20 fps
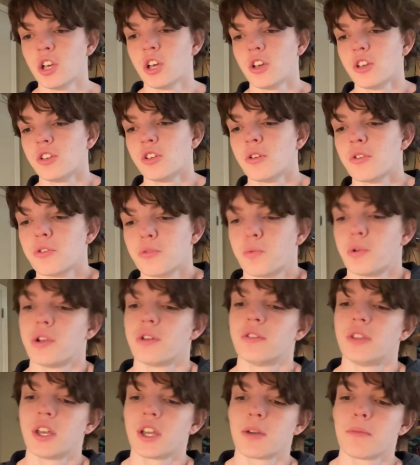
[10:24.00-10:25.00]
You know, the
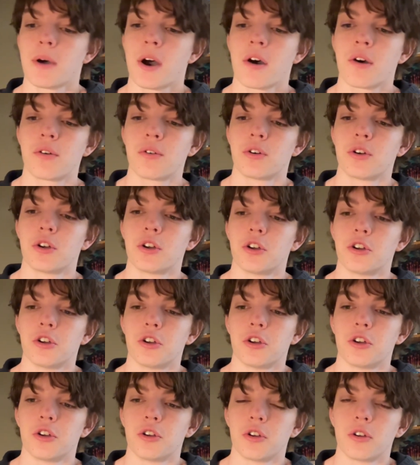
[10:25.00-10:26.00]
weird thing about
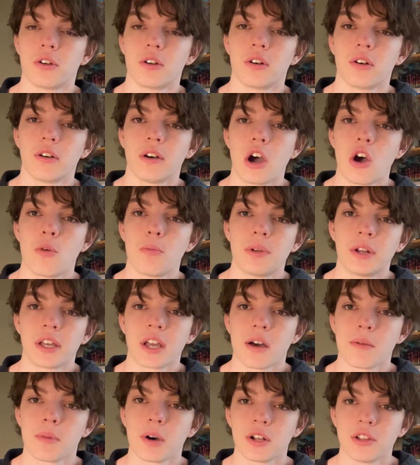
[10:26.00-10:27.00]
opening
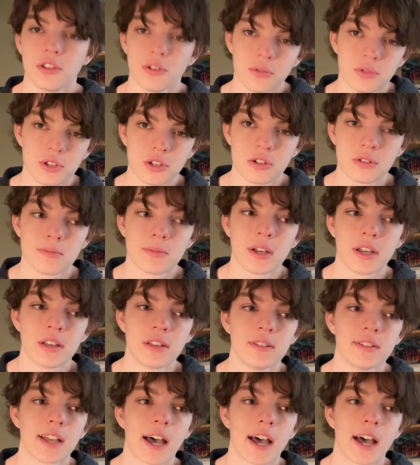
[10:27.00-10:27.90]
up on YouTube is